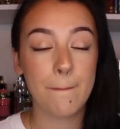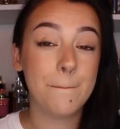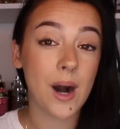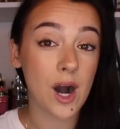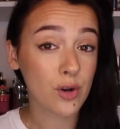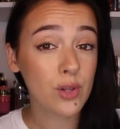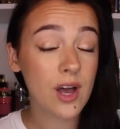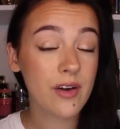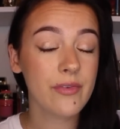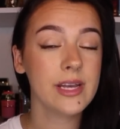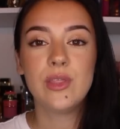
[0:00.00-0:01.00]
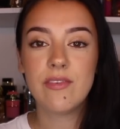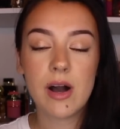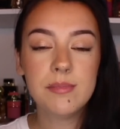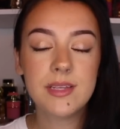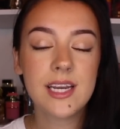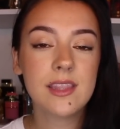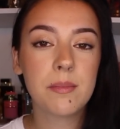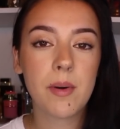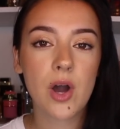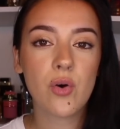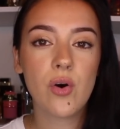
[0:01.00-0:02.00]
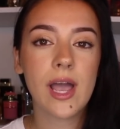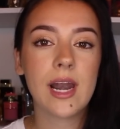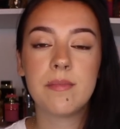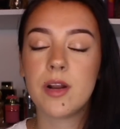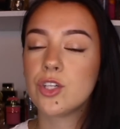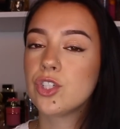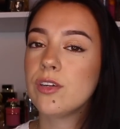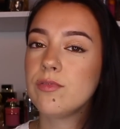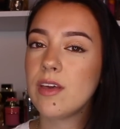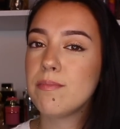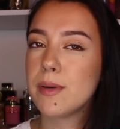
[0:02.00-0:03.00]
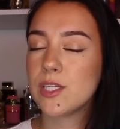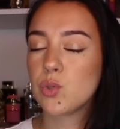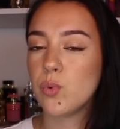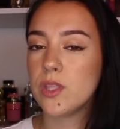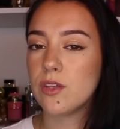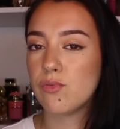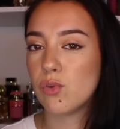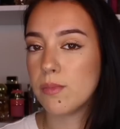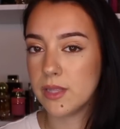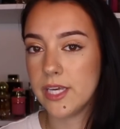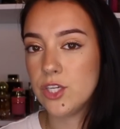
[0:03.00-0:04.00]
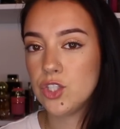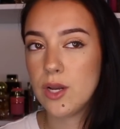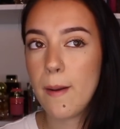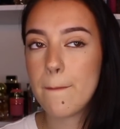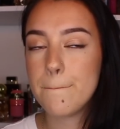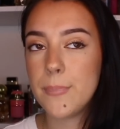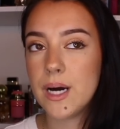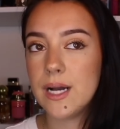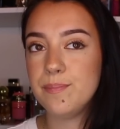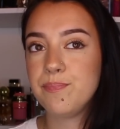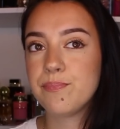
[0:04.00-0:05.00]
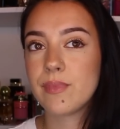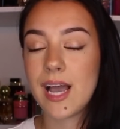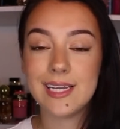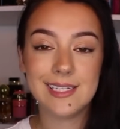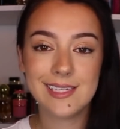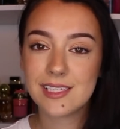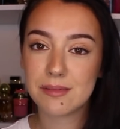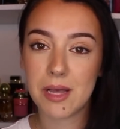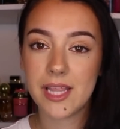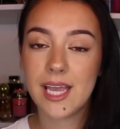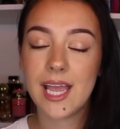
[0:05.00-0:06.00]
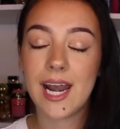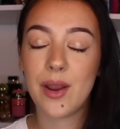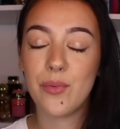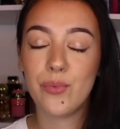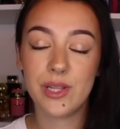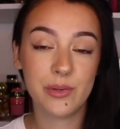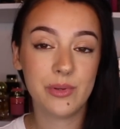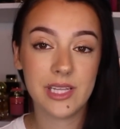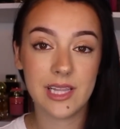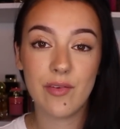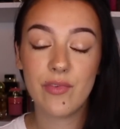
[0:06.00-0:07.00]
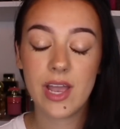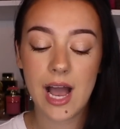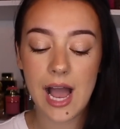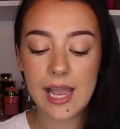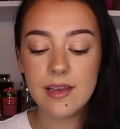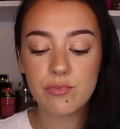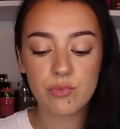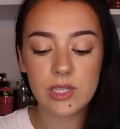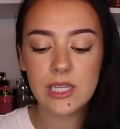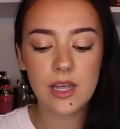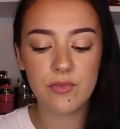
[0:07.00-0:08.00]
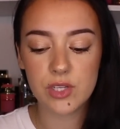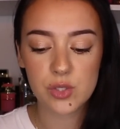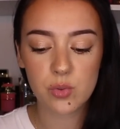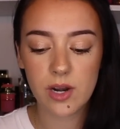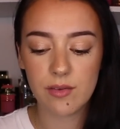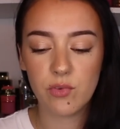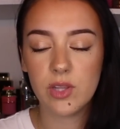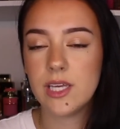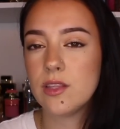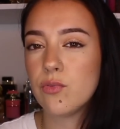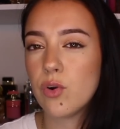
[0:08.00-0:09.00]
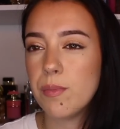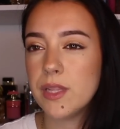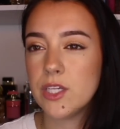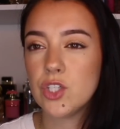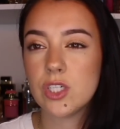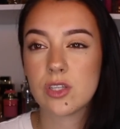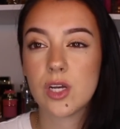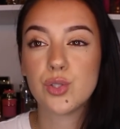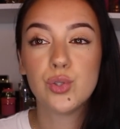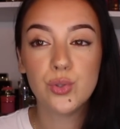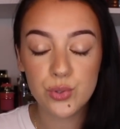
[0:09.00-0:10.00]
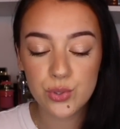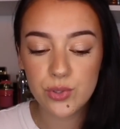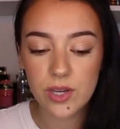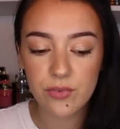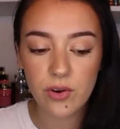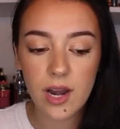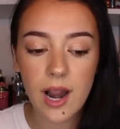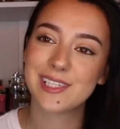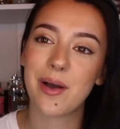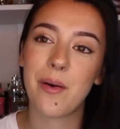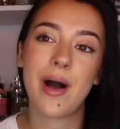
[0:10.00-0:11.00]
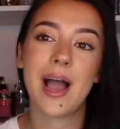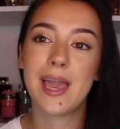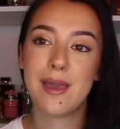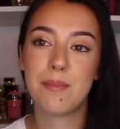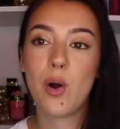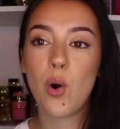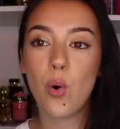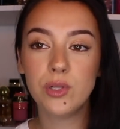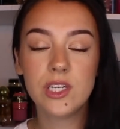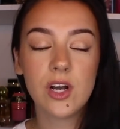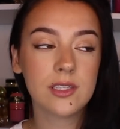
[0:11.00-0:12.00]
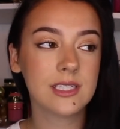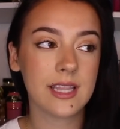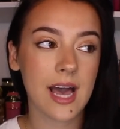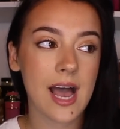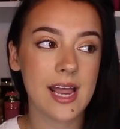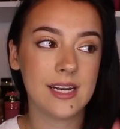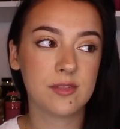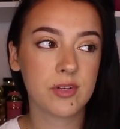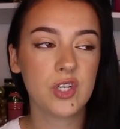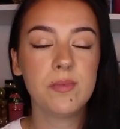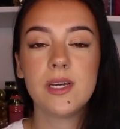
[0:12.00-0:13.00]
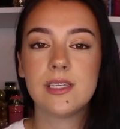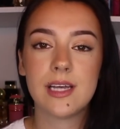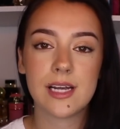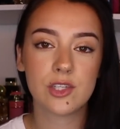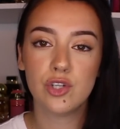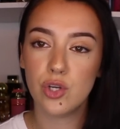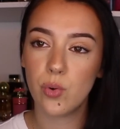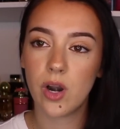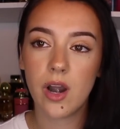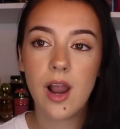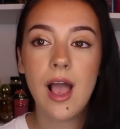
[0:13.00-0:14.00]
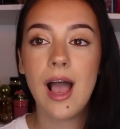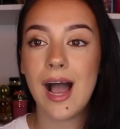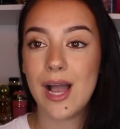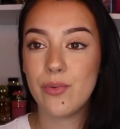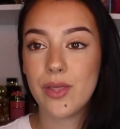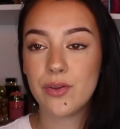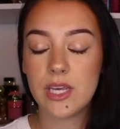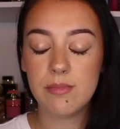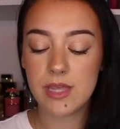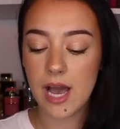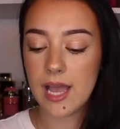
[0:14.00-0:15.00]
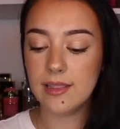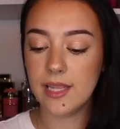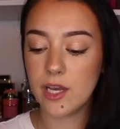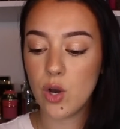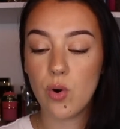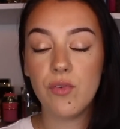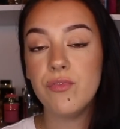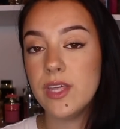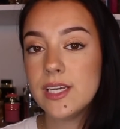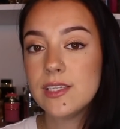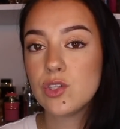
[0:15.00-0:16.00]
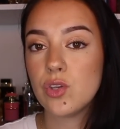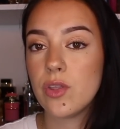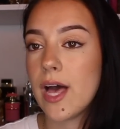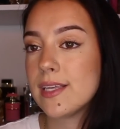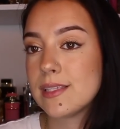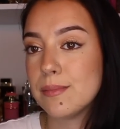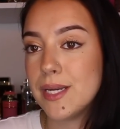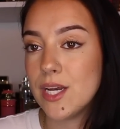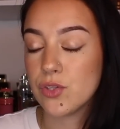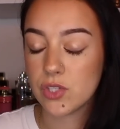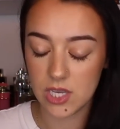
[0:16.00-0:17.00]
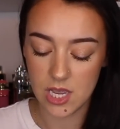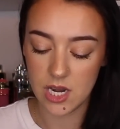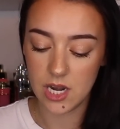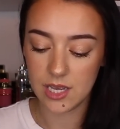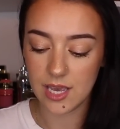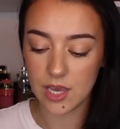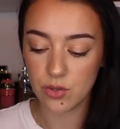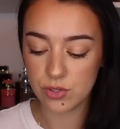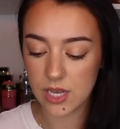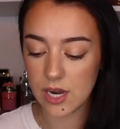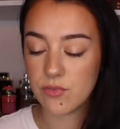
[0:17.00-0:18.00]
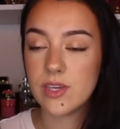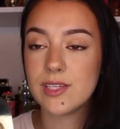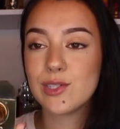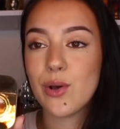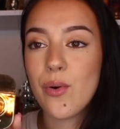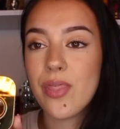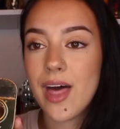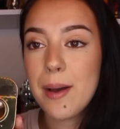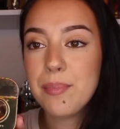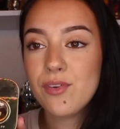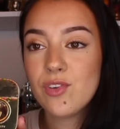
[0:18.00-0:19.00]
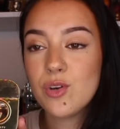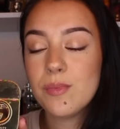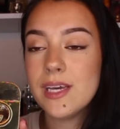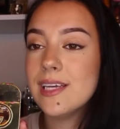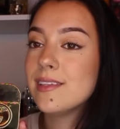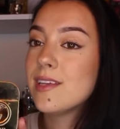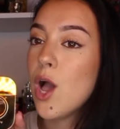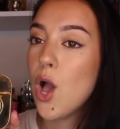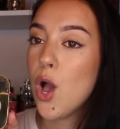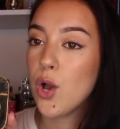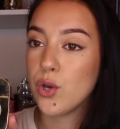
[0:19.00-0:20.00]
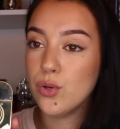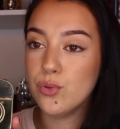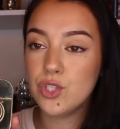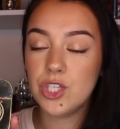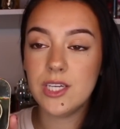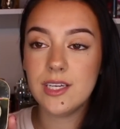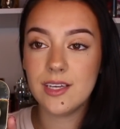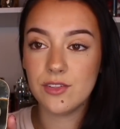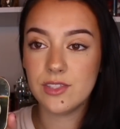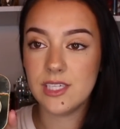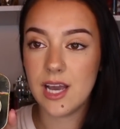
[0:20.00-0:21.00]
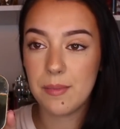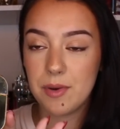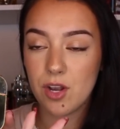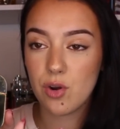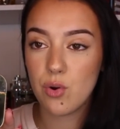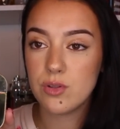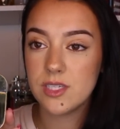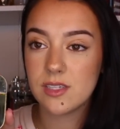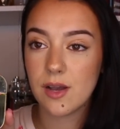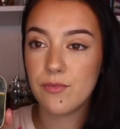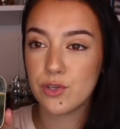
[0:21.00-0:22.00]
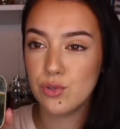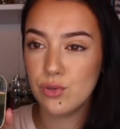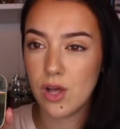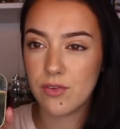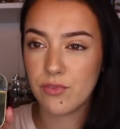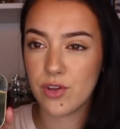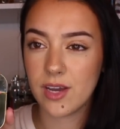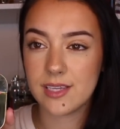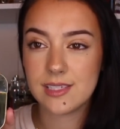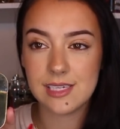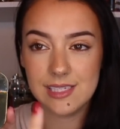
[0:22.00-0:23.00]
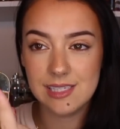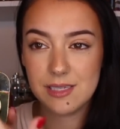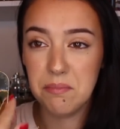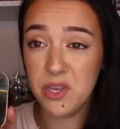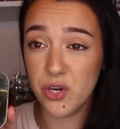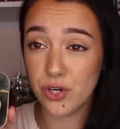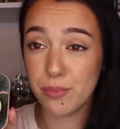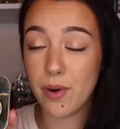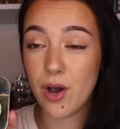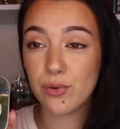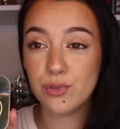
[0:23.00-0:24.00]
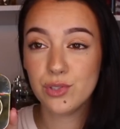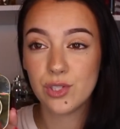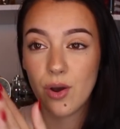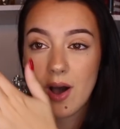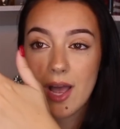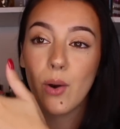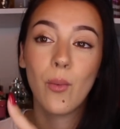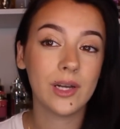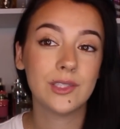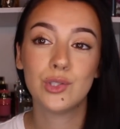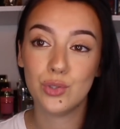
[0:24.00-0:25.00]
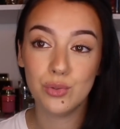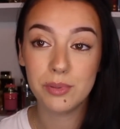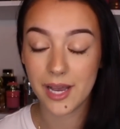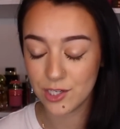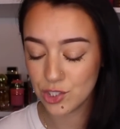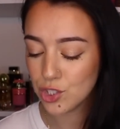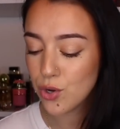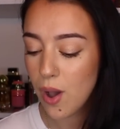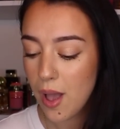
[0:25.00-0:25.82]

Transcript: bottle of it. They've updated the bottle and I'm not sure if they messed with the formulation, but I did smell it and I really, really love it. I really love this one. I feel like the formulation is not too, too different. So I am holding on to that. And especially because that's newer, I'd rather keep that and let go of this so that somebody else can get use out of this. So that perfume is Gucci Guilty. I'm not gonna hold this up for too long for you guys because it's a mirrored bottle, so I don't want to blind you.